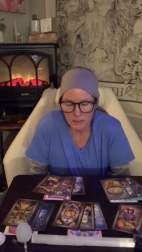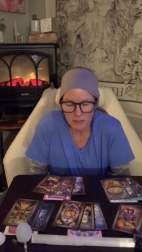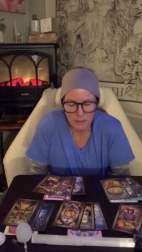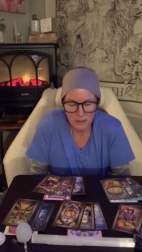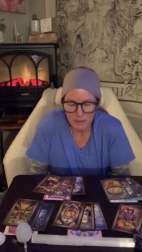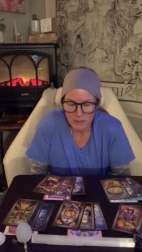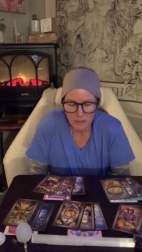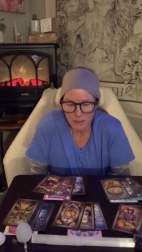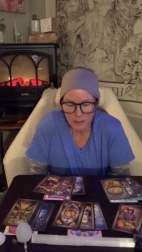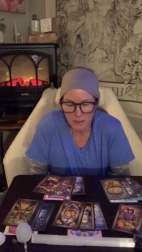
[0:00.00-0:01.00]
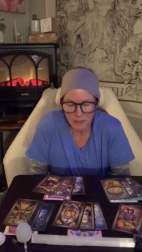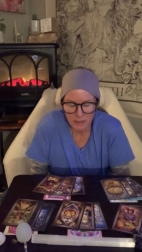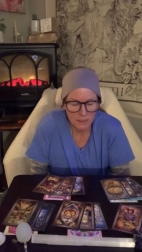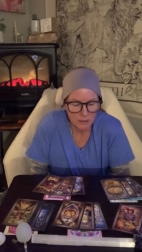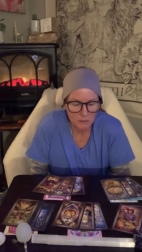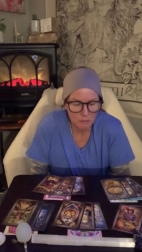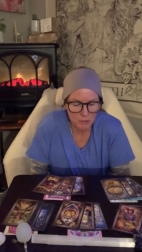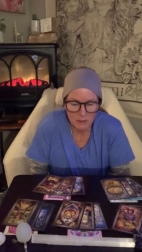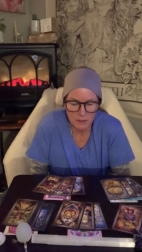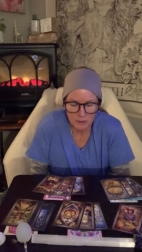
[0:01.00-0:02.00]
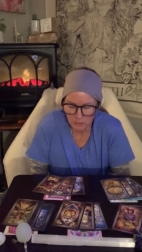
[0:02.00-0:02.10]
it's anything that could be put in the